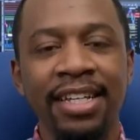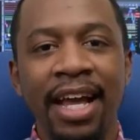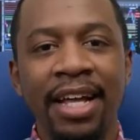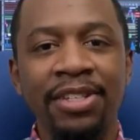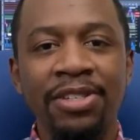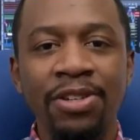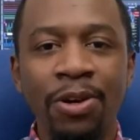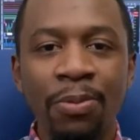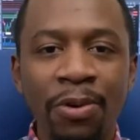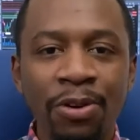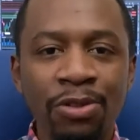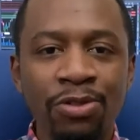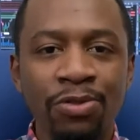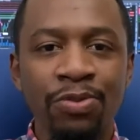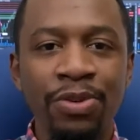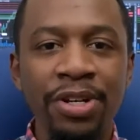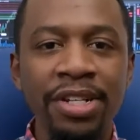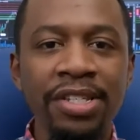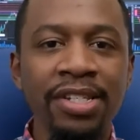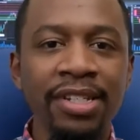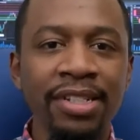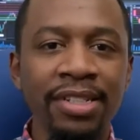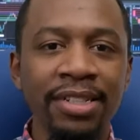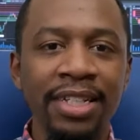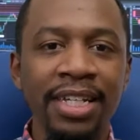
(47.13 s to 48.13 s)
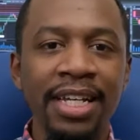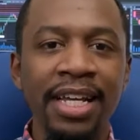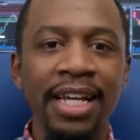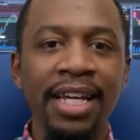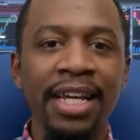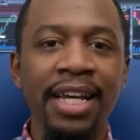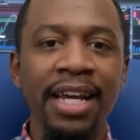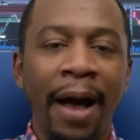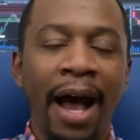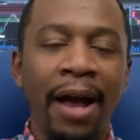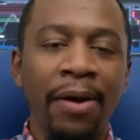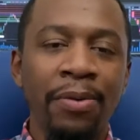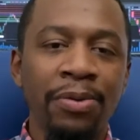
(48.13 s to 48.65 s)
And so most
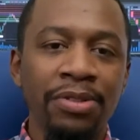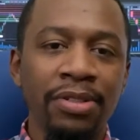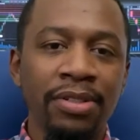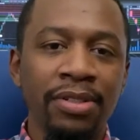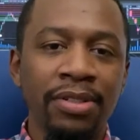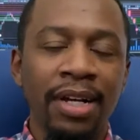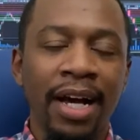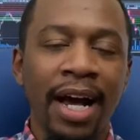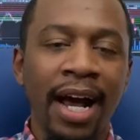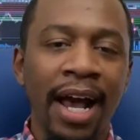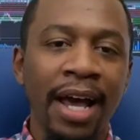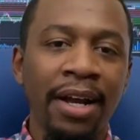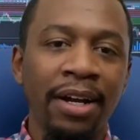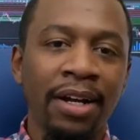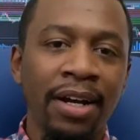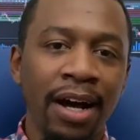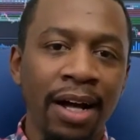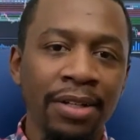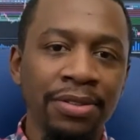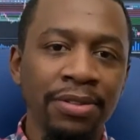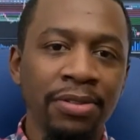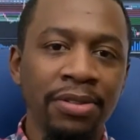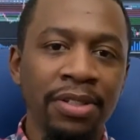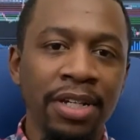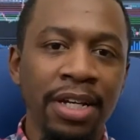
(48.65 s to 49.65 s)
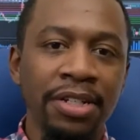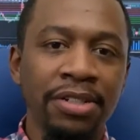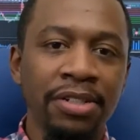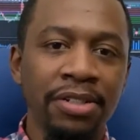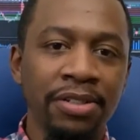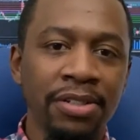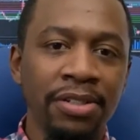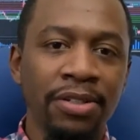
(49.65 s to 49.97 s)
recently, I had a consultation.